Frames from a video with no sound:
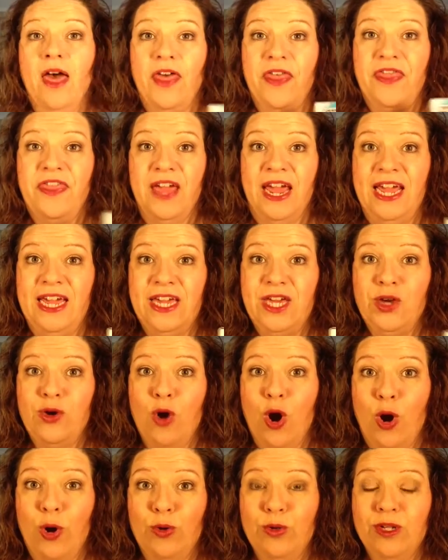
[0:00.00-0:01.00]
Thank you,
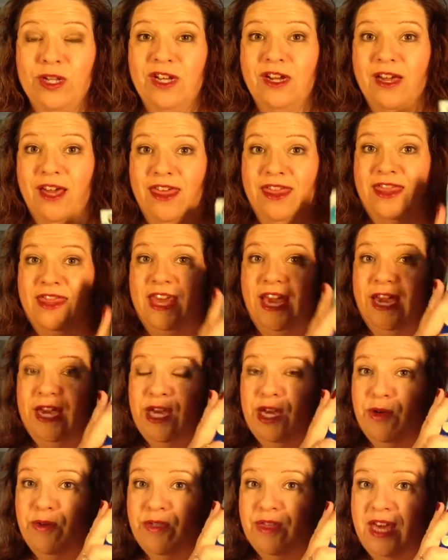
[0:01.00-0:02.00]
Hautelook.
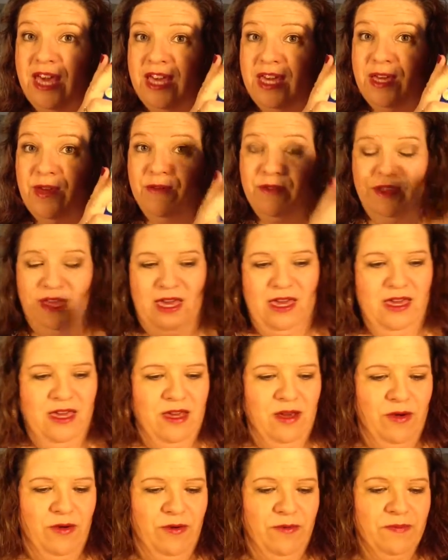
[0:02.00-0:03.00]
Thank you, thank you, thank
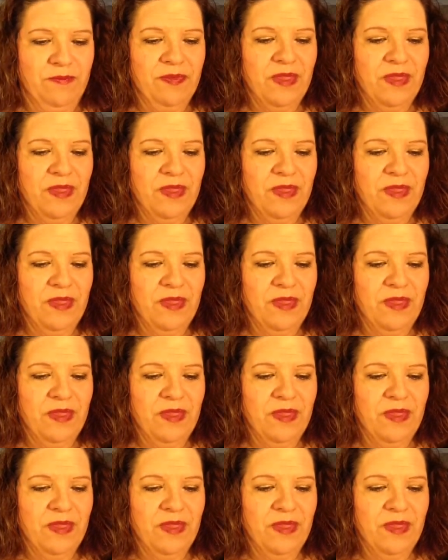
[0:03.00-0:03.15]
you.